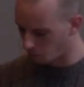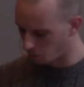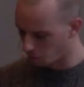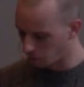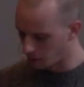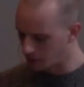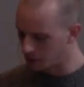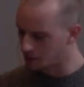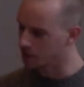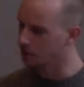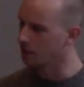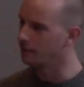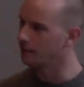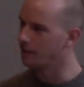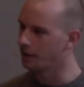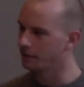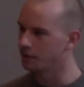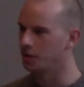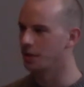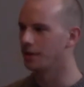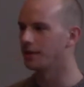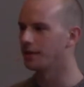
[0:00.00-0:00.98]
we deserve
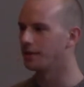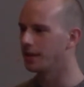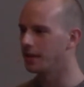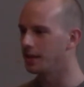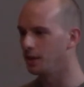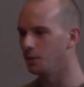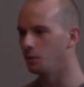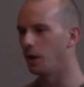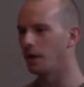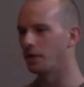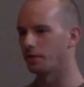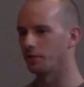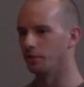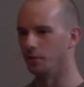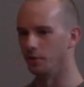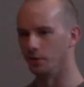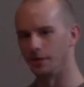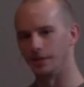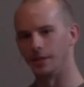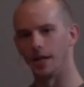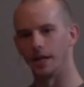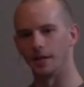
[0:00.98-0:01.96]
everything that he went
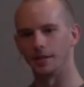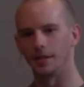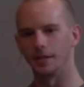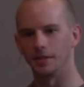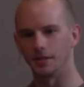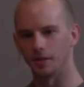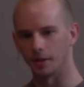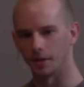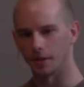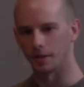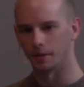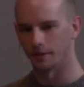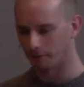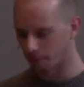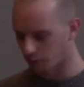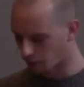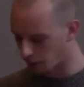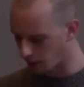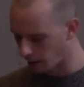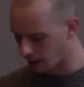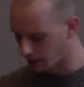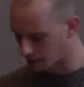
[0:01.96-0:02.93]
through and yet he took it
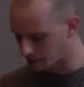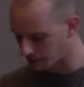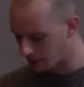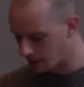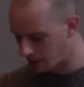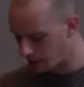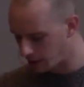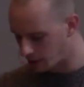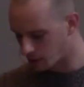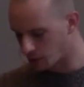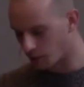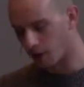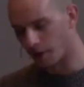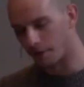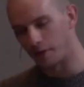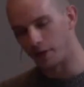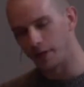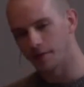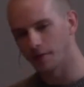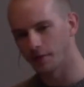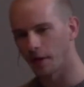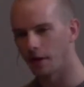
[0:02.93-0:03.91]
for us. So if
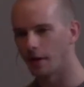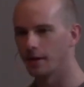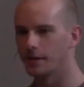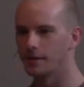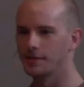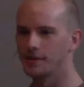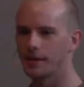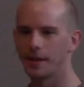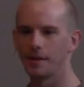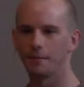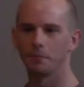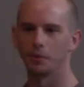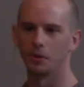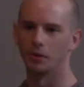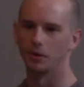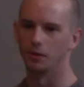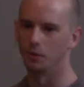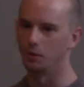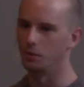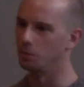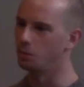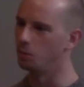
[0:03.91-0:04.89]
he's our
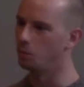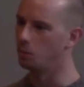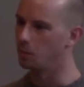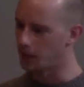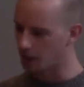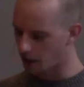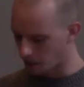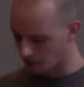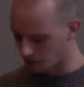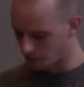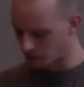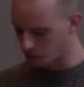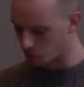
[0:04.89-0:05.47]
example, we ought to be